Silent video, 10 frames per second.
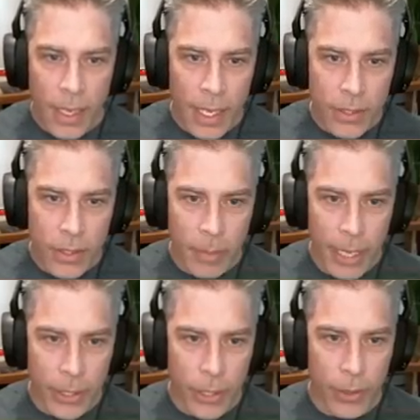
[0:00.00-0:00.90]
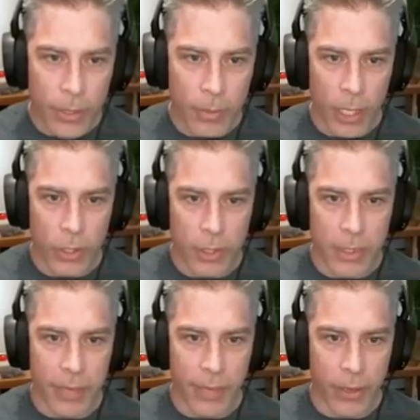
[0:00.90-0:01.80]
So the macro is module
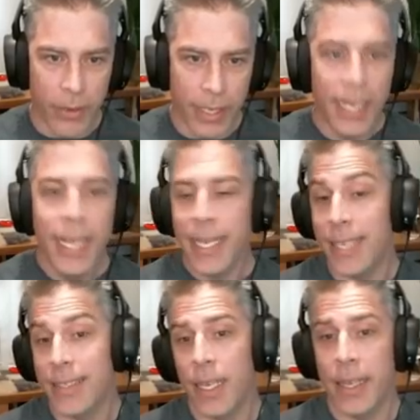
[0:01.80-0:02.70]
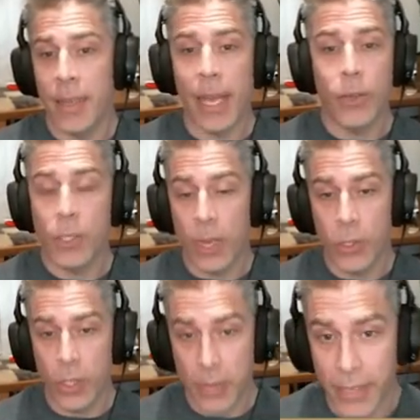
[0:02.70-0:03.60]
specific, correct? Yes, the macro is
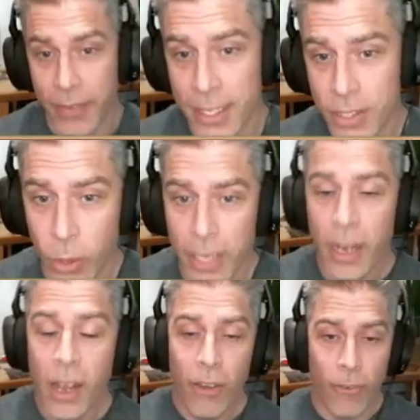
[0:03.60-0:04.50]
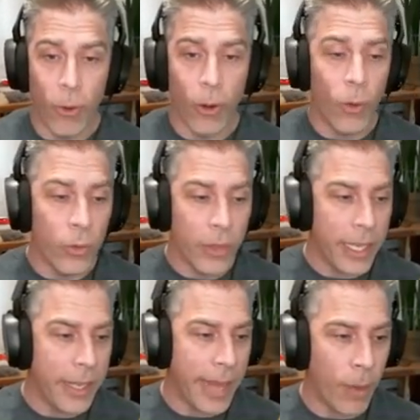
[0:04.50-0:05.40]
module specific. It's coded for
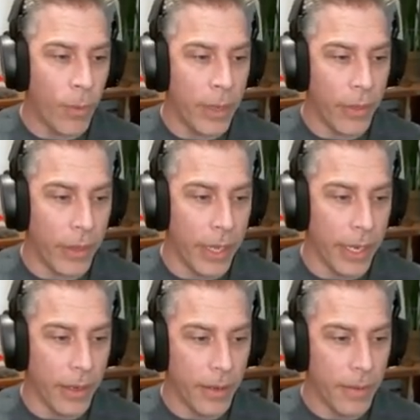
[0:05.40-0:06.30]
only that one thing.